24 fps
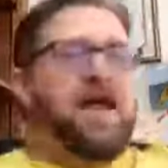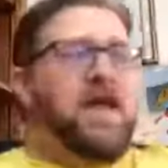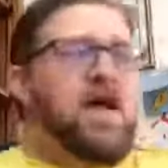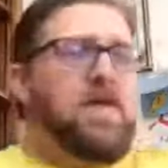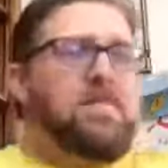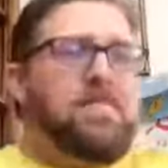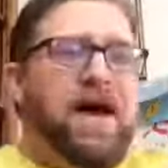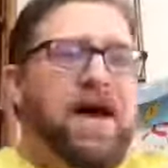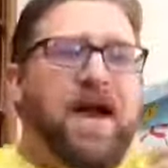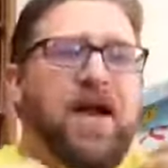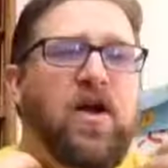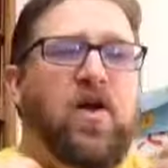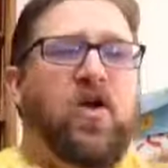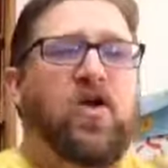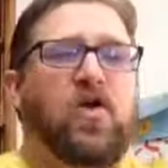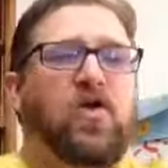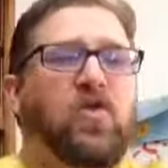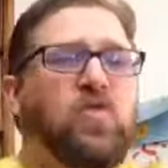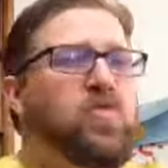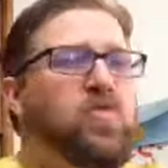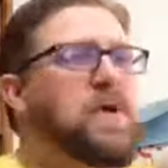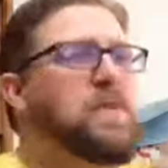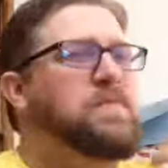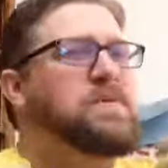by
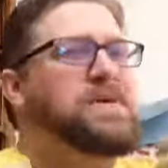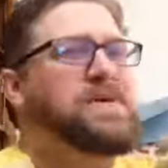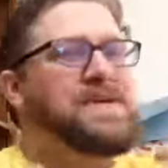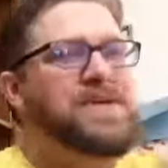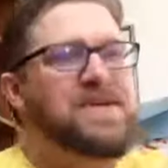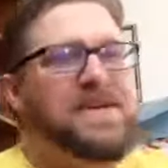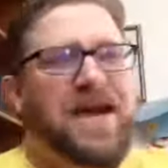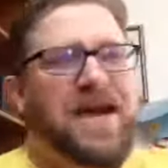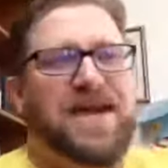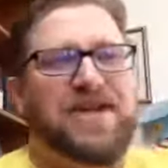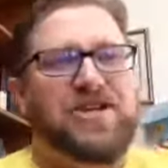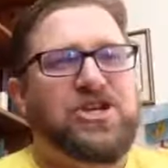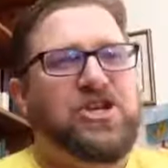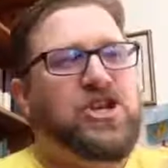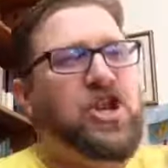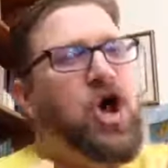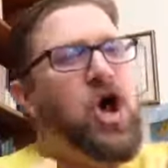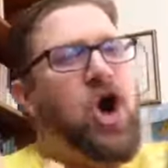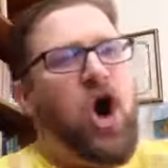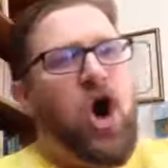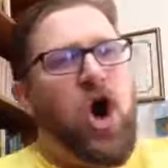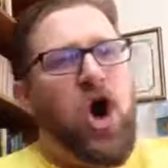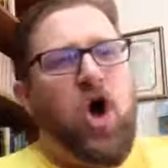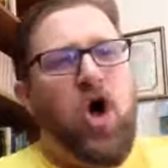whom we possess
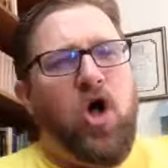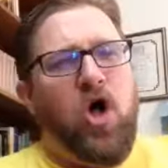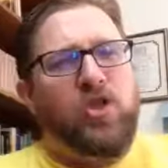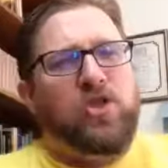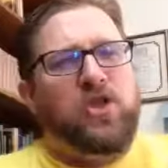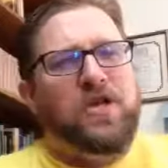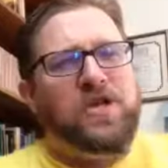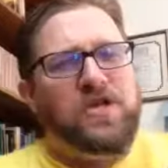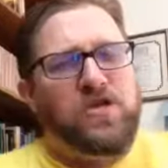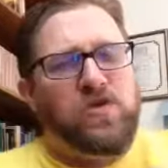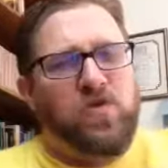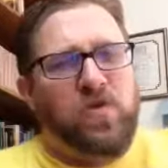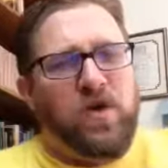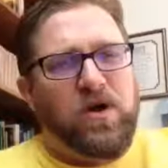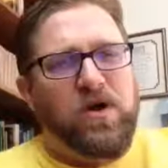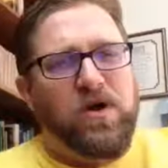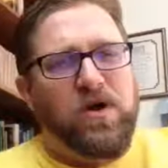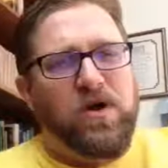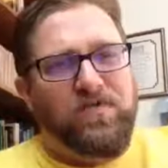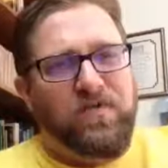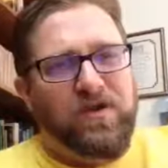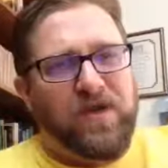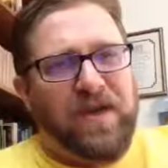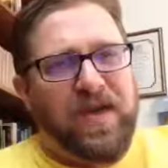all these
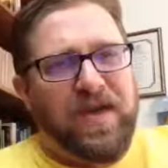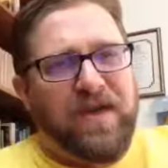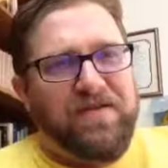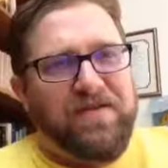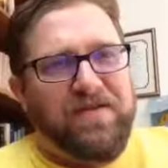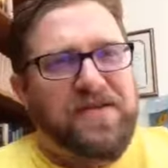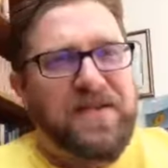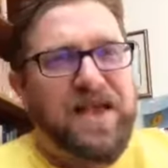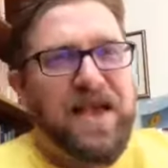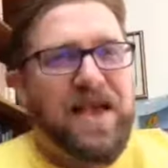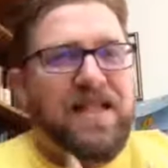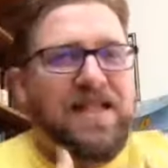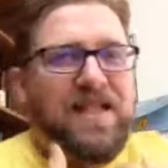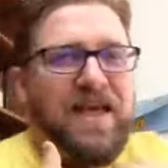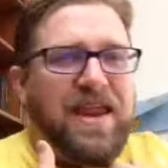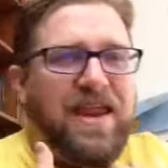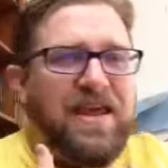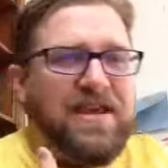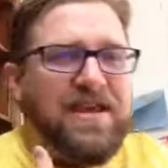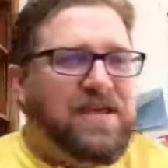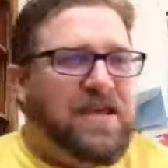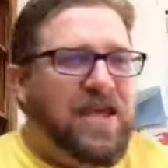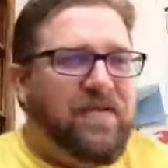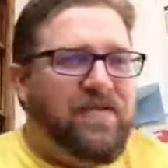wonderful gifts that He
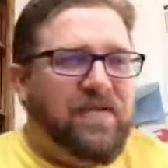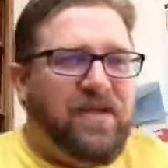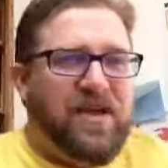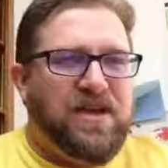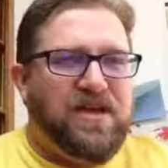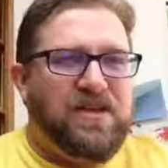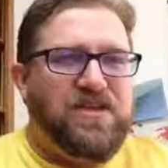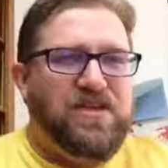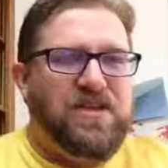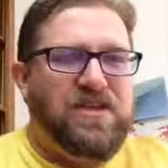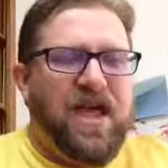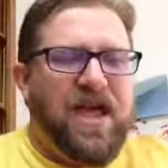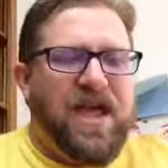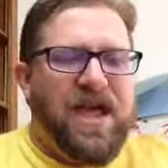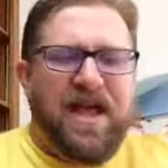has given us.